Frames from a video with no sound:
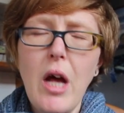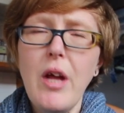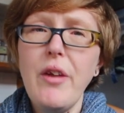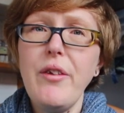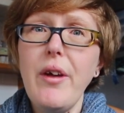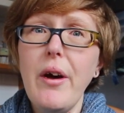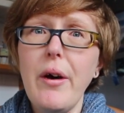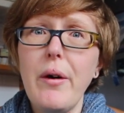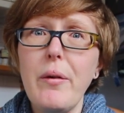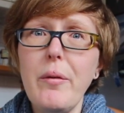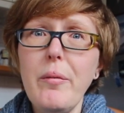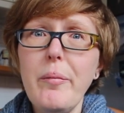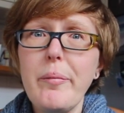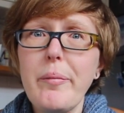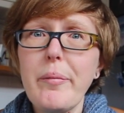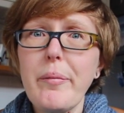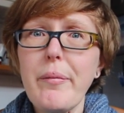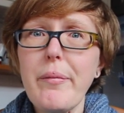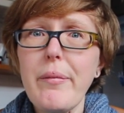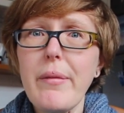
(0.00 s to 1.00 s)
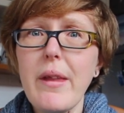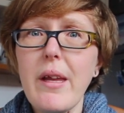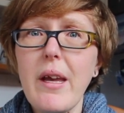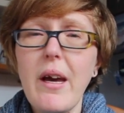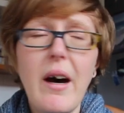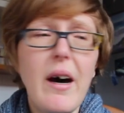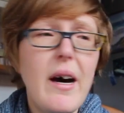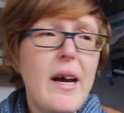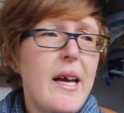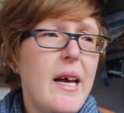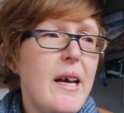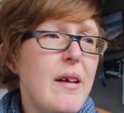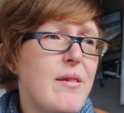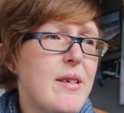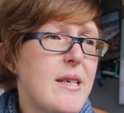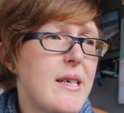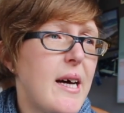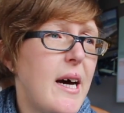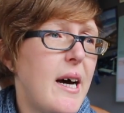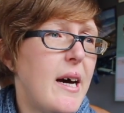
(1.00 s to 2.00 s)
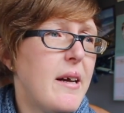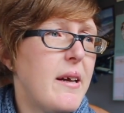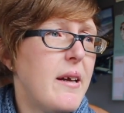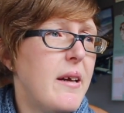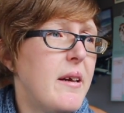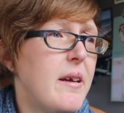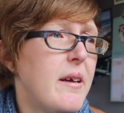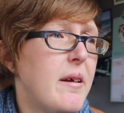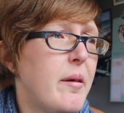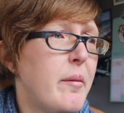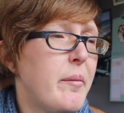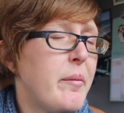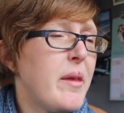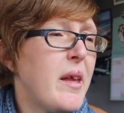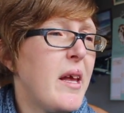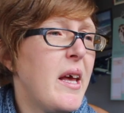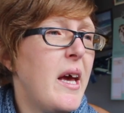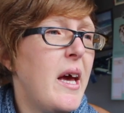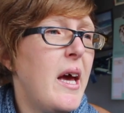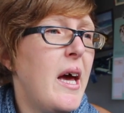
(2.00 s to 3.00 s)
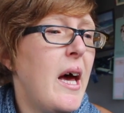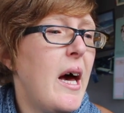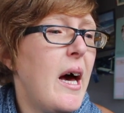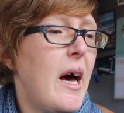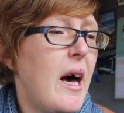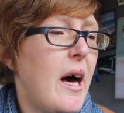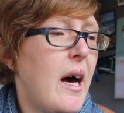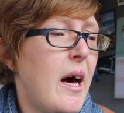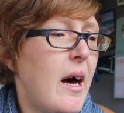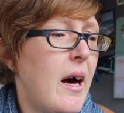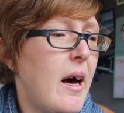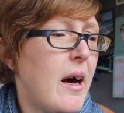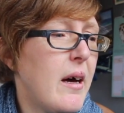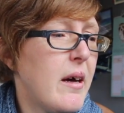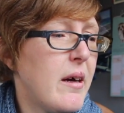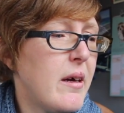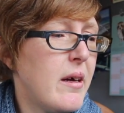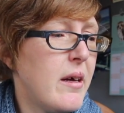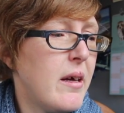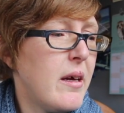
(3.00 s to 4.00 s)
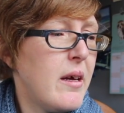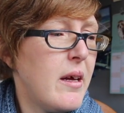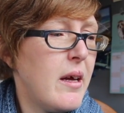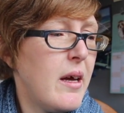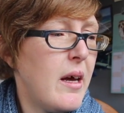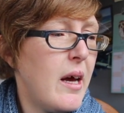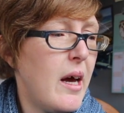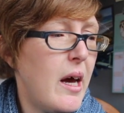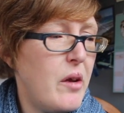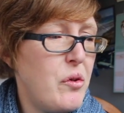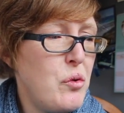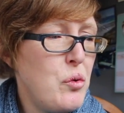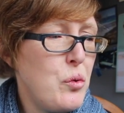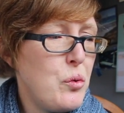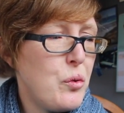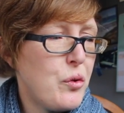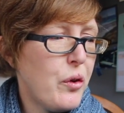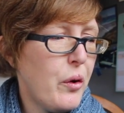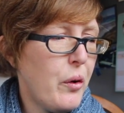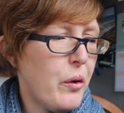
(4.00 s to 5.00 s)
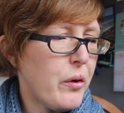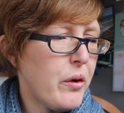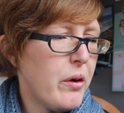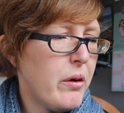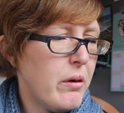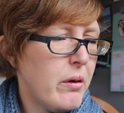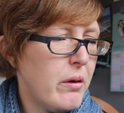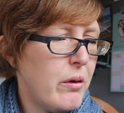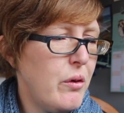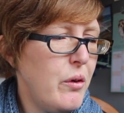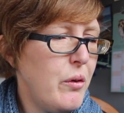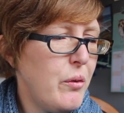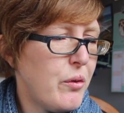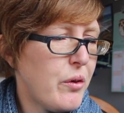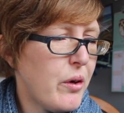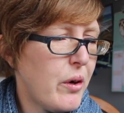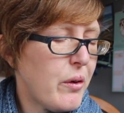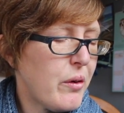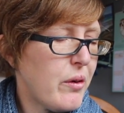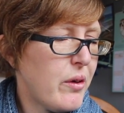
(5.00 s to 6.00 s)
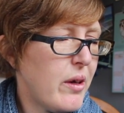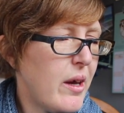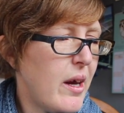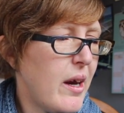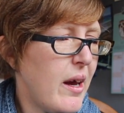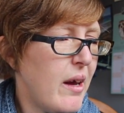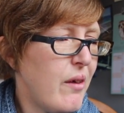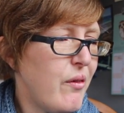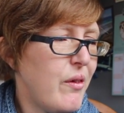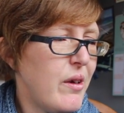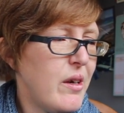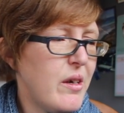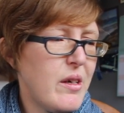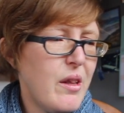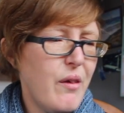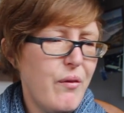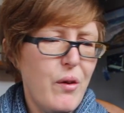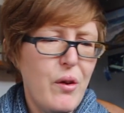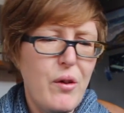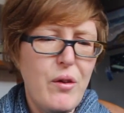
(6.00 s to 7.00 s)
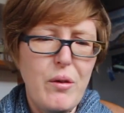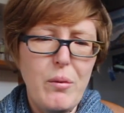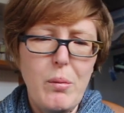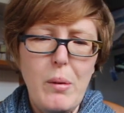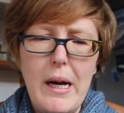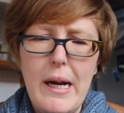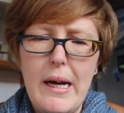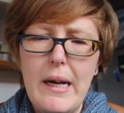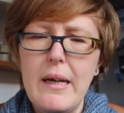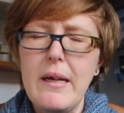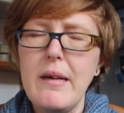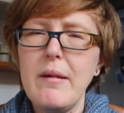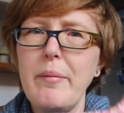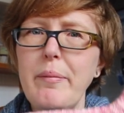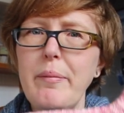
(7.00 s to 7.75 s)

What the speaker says: So I have started a new socks, and I have finished the first one.